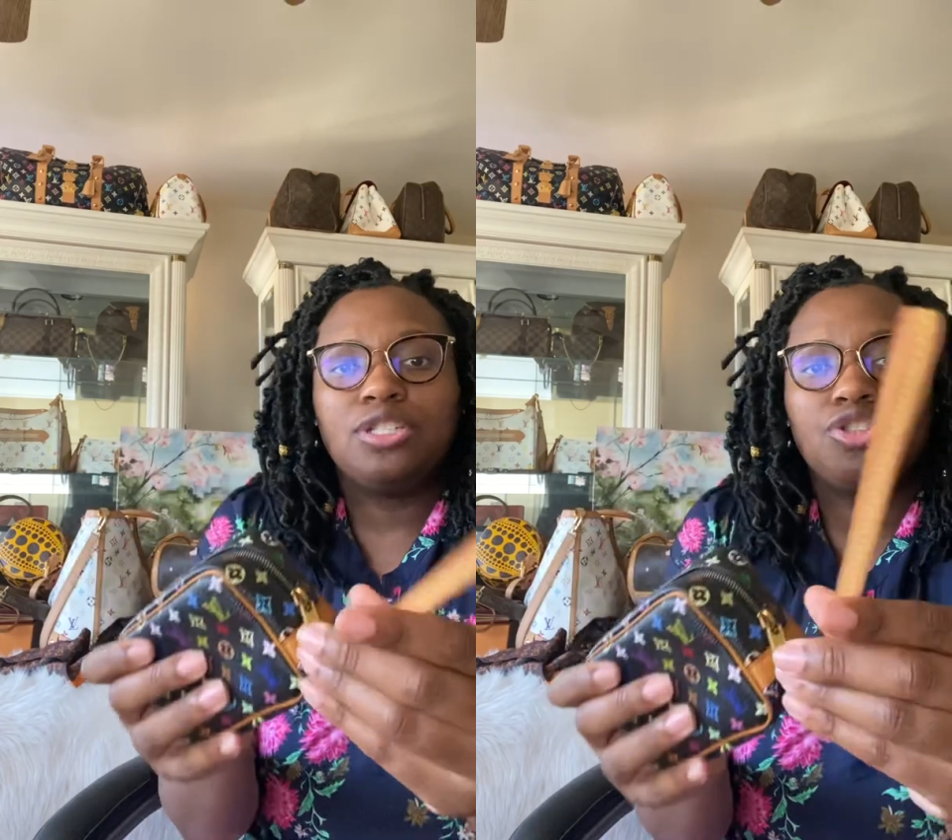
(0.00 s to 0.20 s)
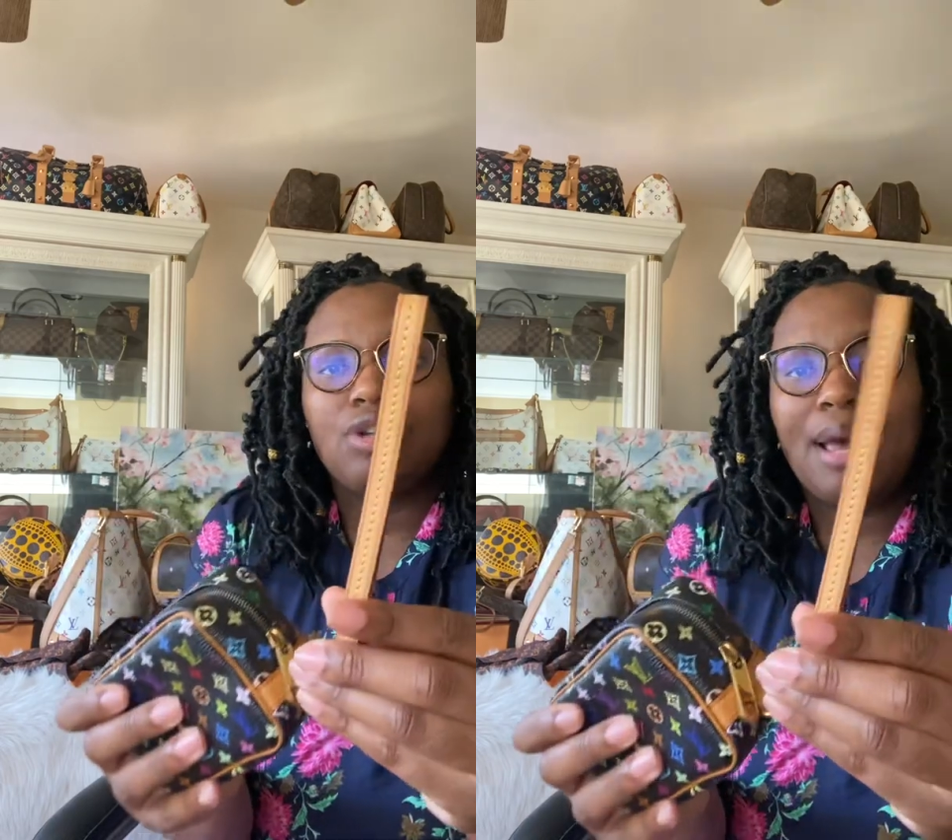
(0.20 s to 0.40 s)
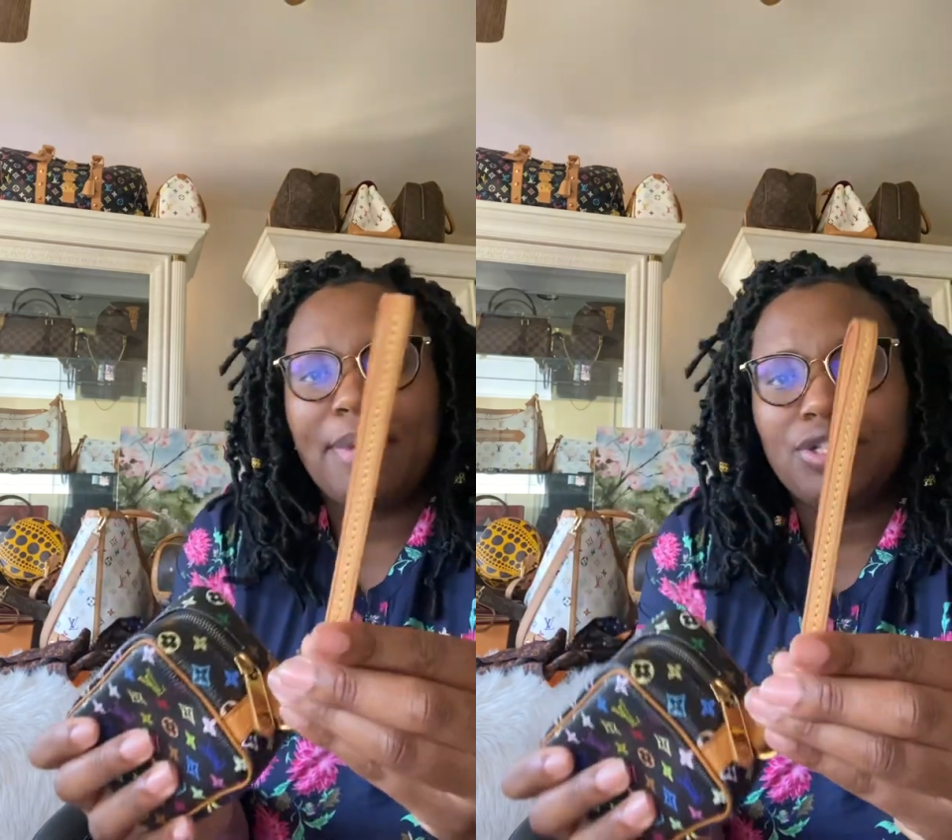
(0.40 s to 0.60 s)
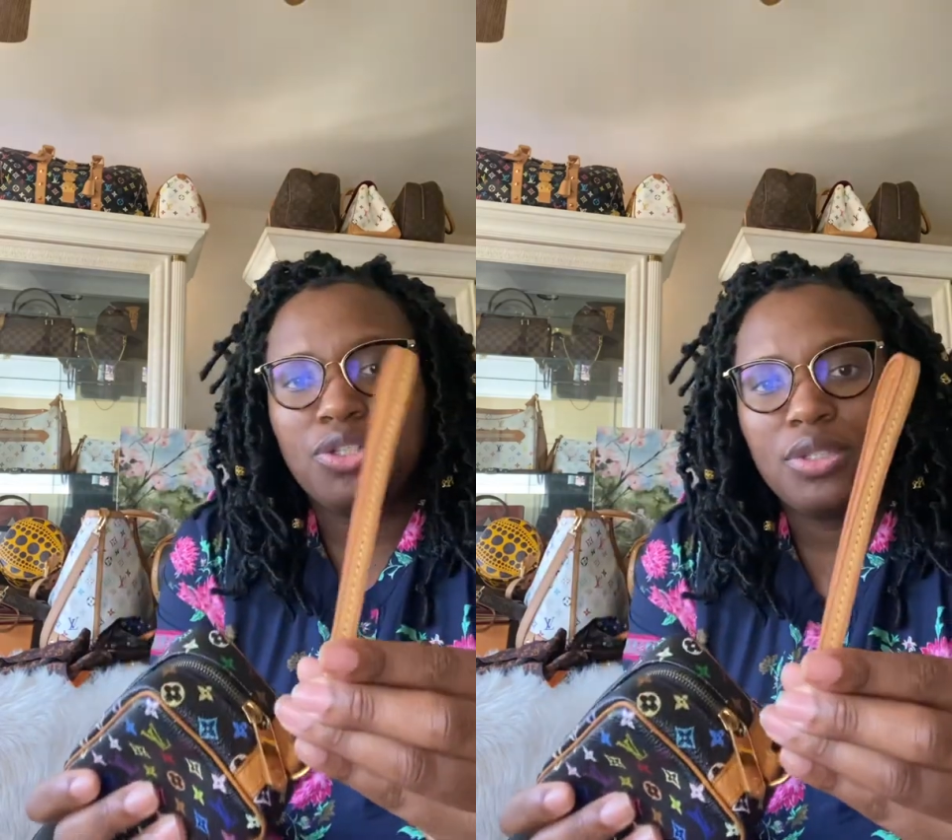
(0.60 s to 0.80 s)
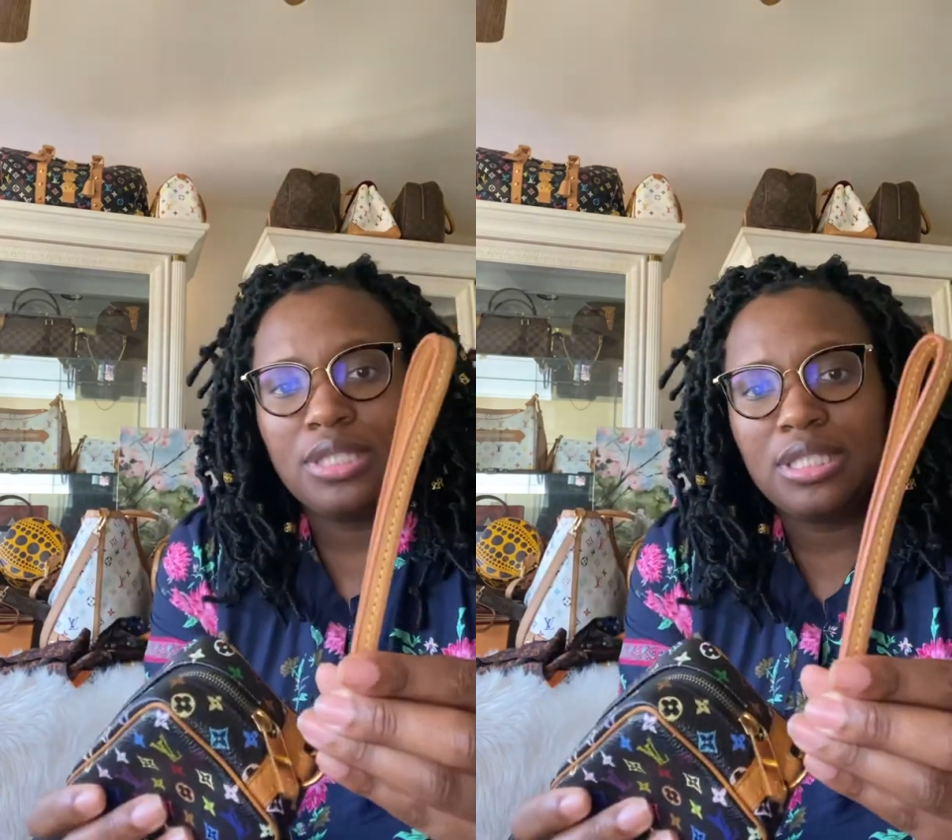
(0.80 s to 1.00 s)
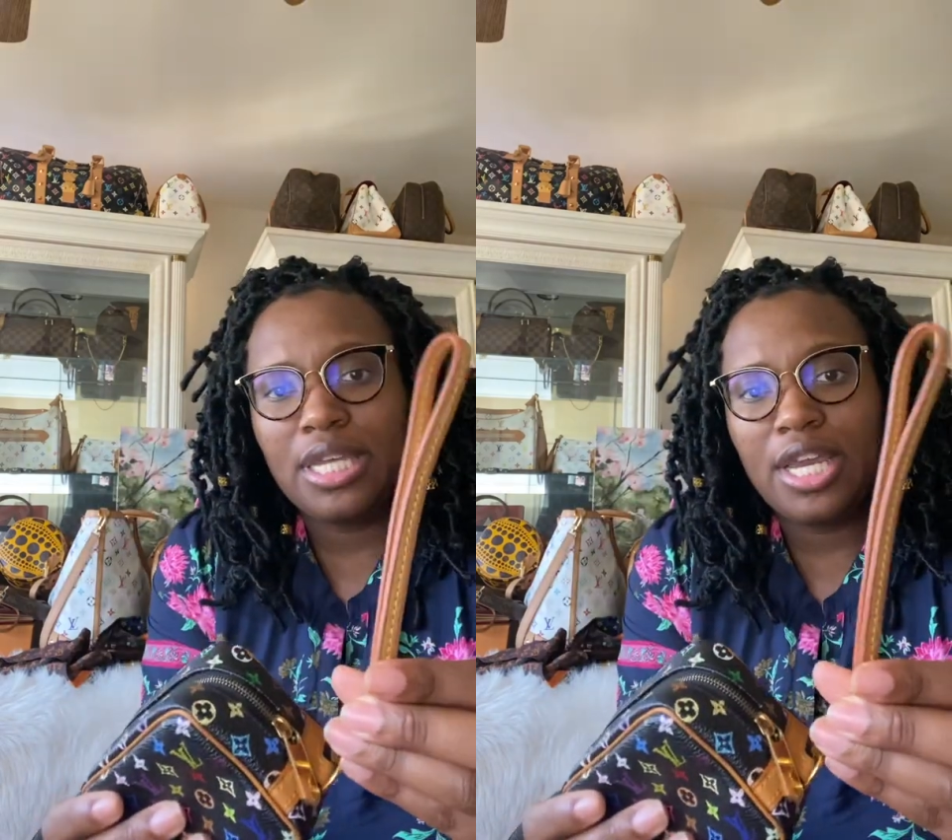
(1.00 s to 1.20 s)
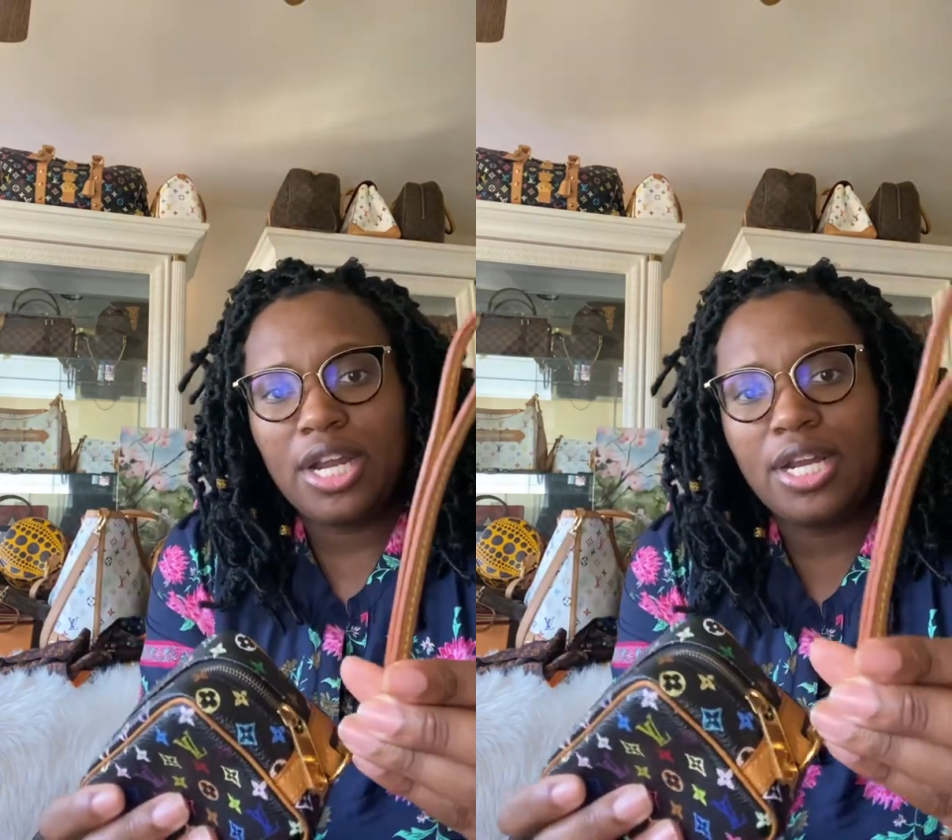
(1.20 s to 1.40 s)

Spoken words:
strap, as you can see here,